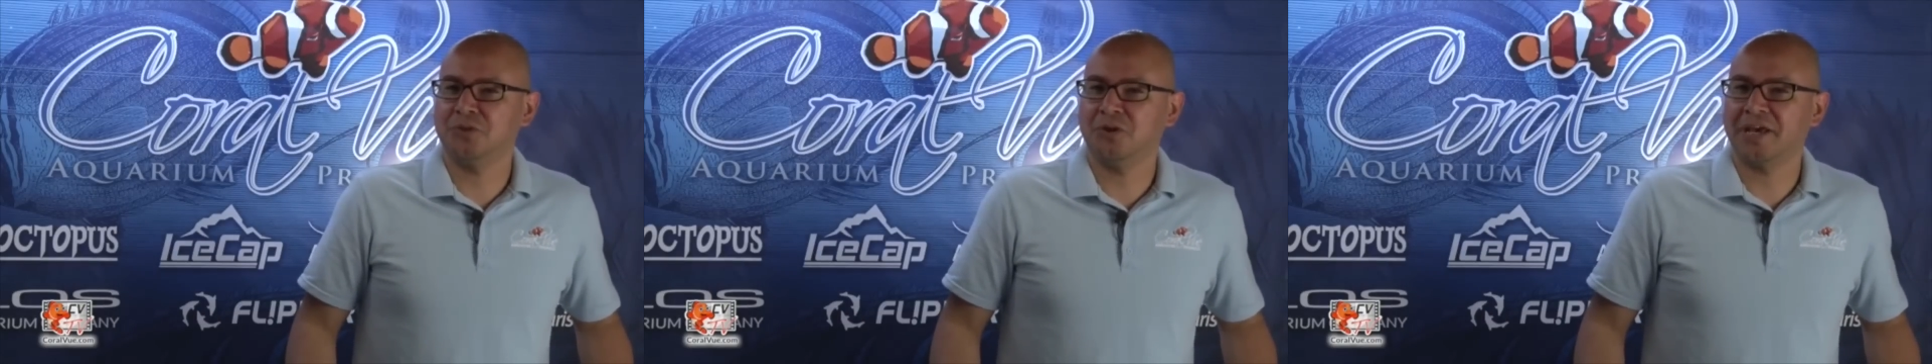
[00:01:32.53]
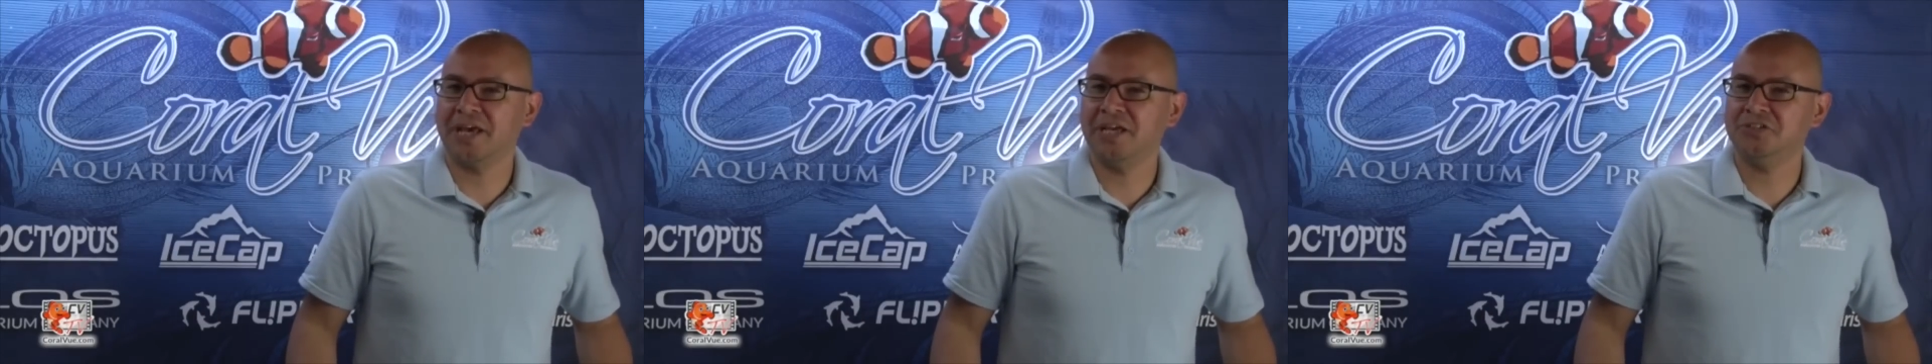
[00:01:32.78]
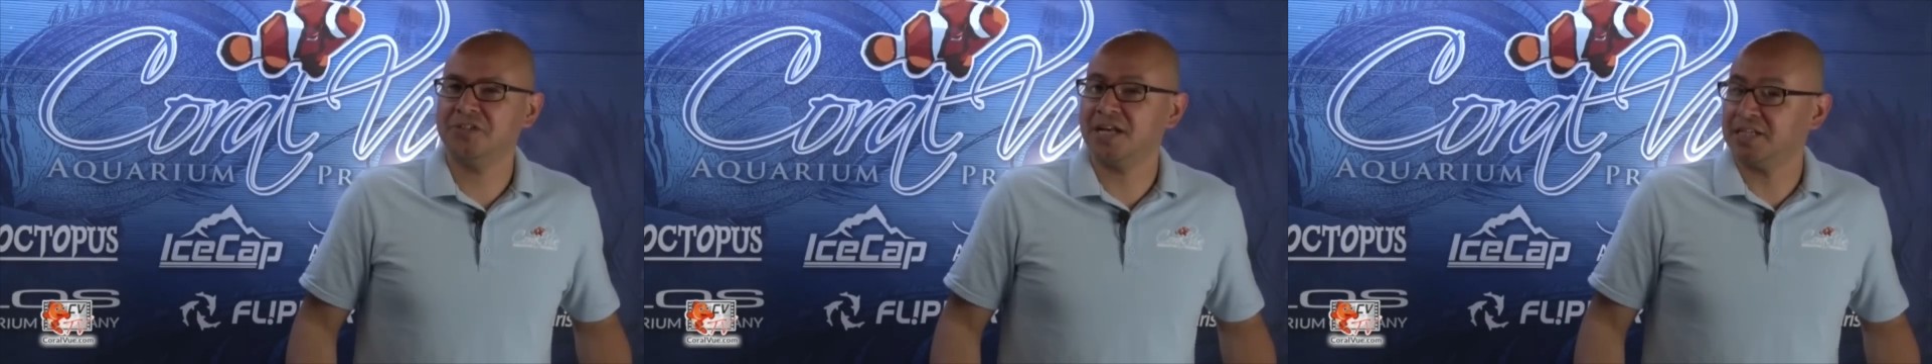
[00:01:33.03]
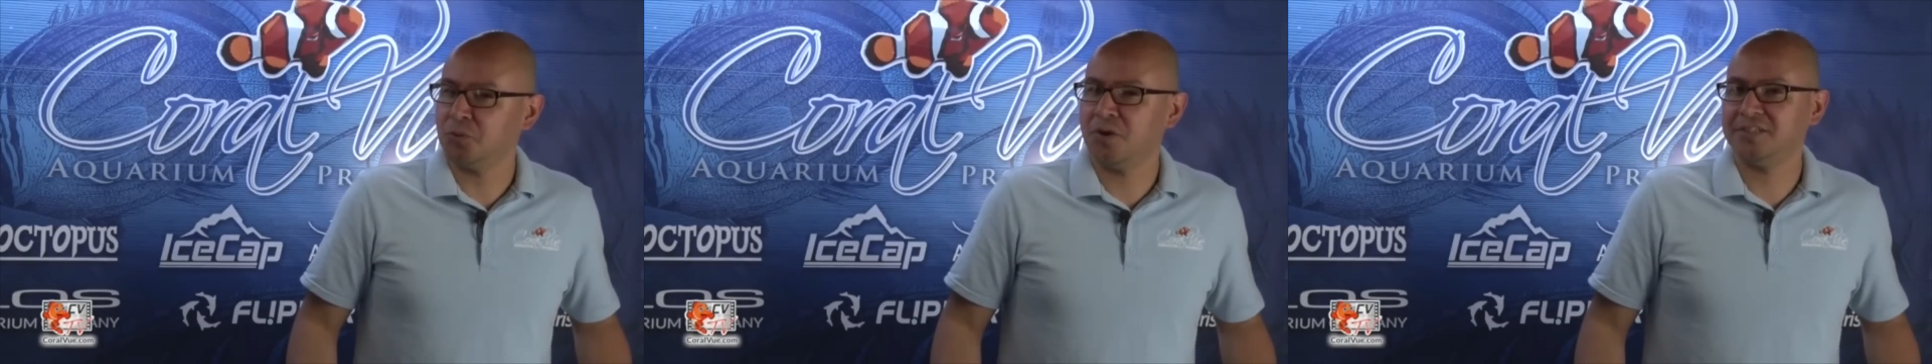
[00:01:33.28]
location
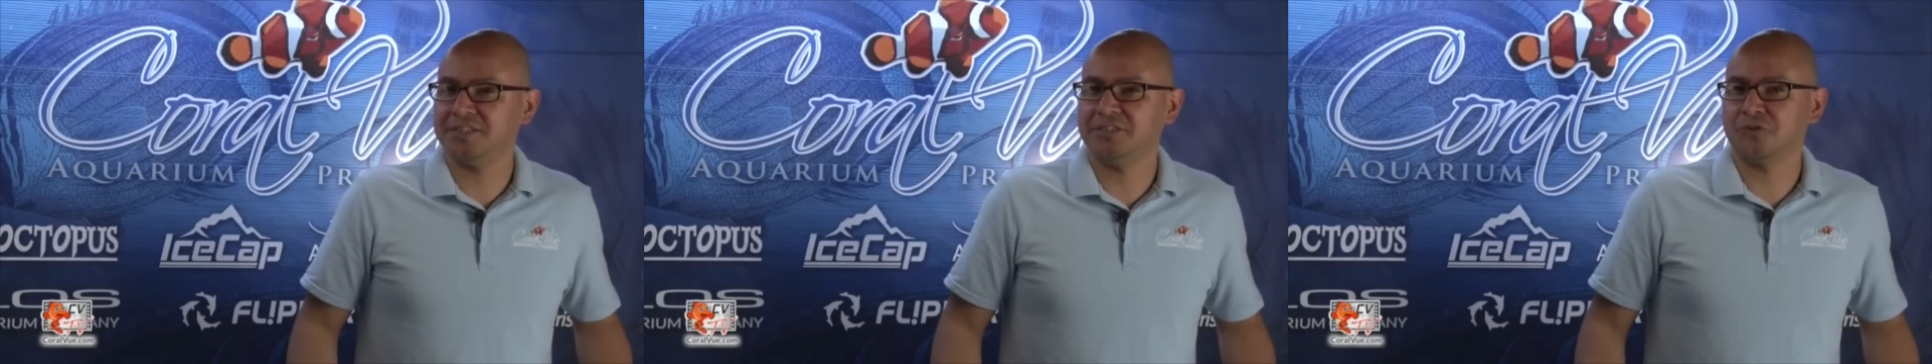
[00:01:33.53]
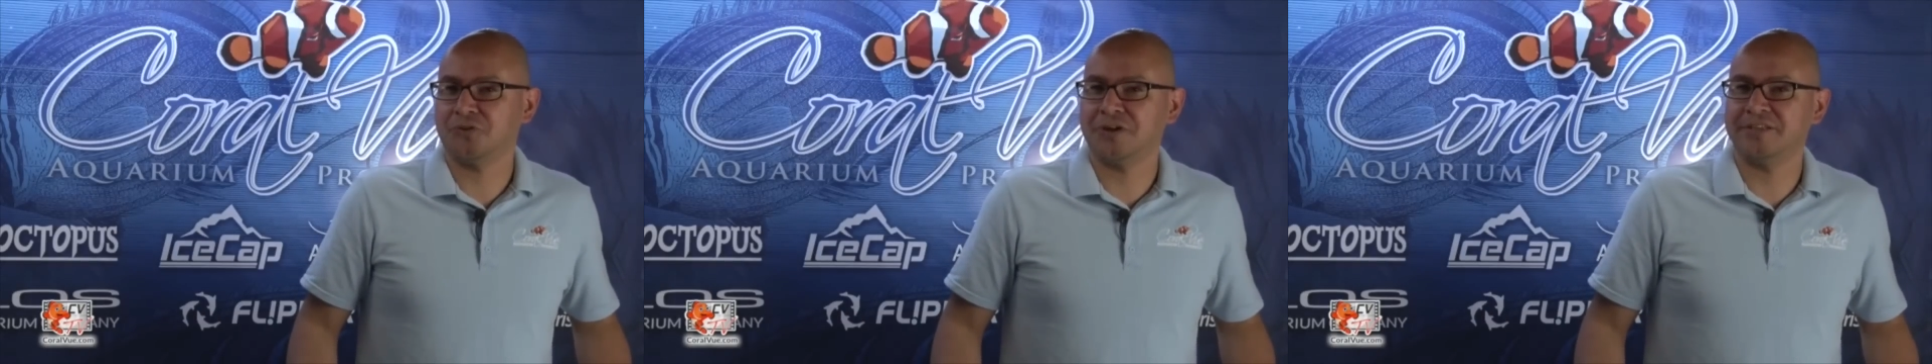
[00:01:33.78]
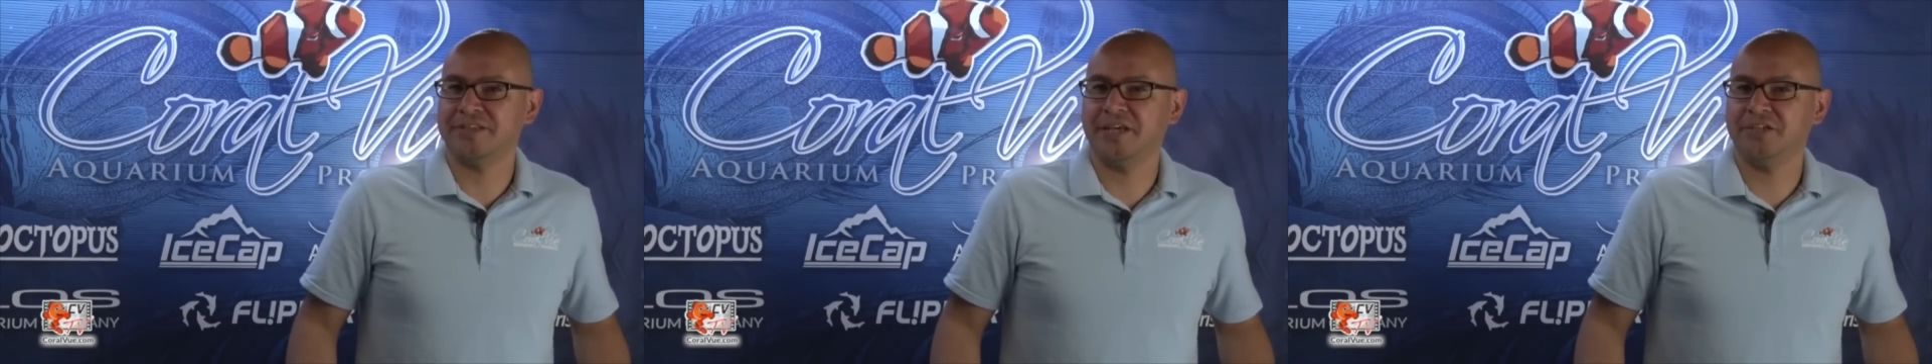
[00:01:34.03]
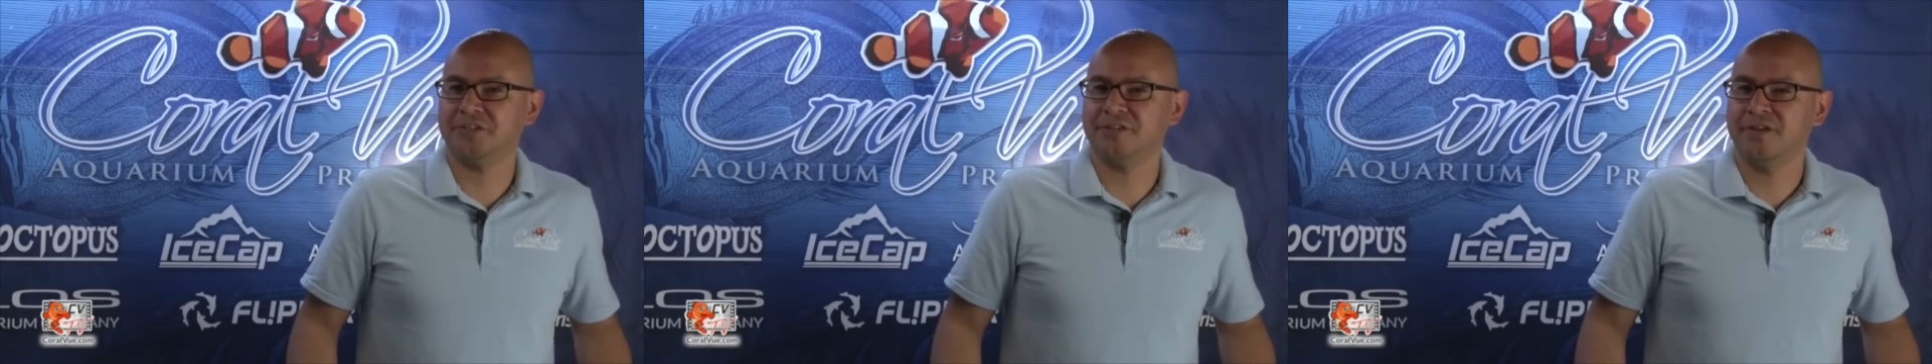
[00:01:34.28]
as well as its
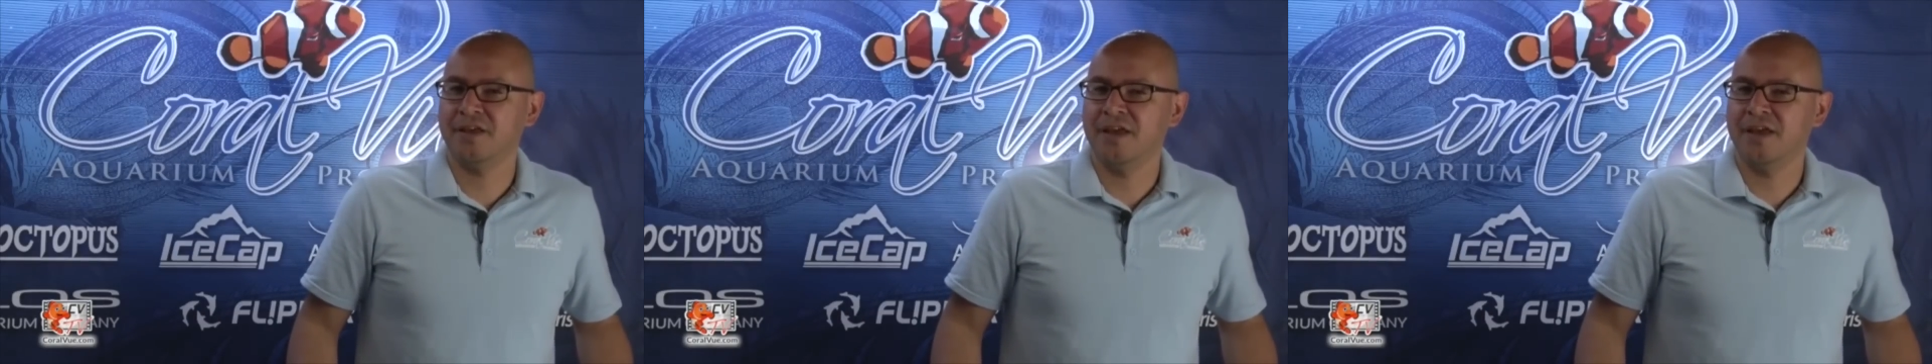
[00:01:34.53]
orientation.